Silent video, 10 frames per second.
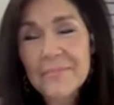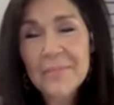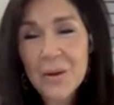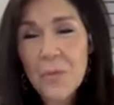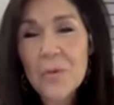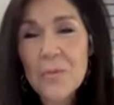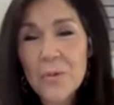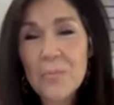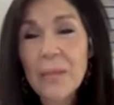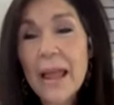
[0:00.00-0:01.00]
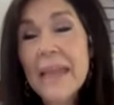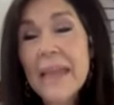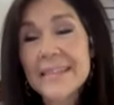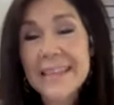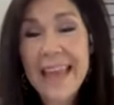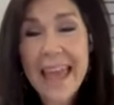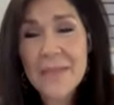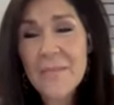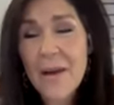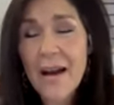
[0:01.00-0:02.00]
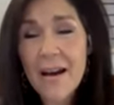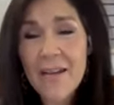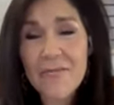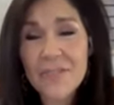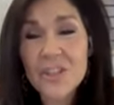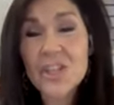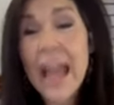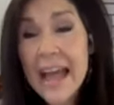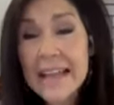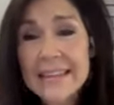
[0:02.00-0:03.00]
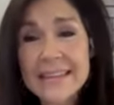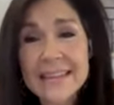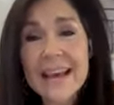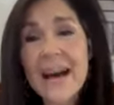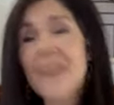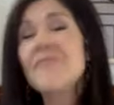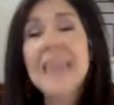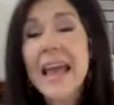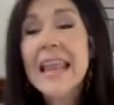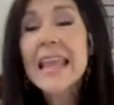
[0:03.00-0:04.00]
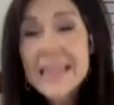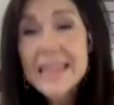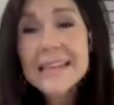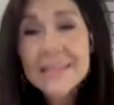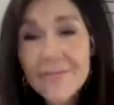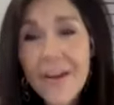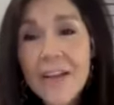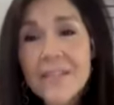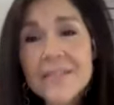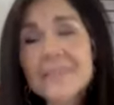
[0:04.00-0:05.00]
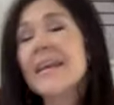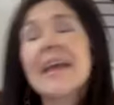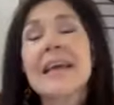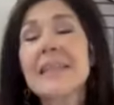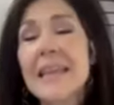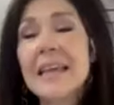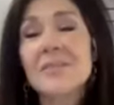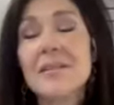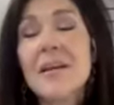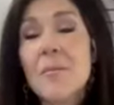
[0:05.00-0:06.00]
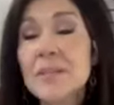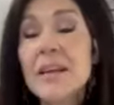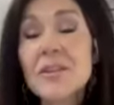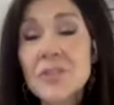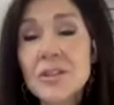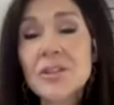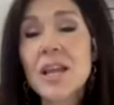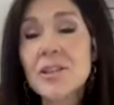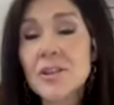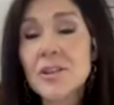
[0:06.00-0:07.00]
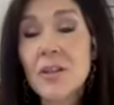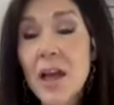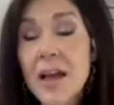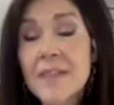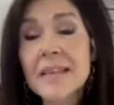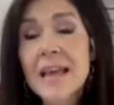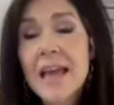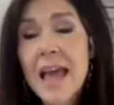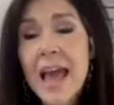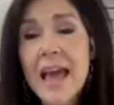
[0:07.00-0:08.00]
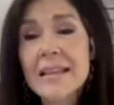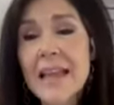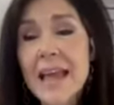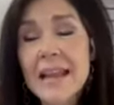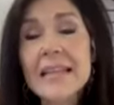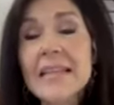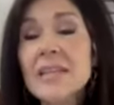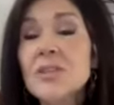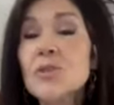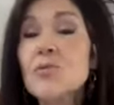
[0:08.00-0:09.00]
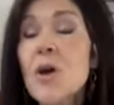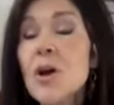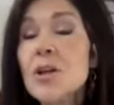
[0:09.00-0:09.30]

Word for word: you know, we're we're playing this game of chance of getting this virus and it potentially changing our lives. And and I needed to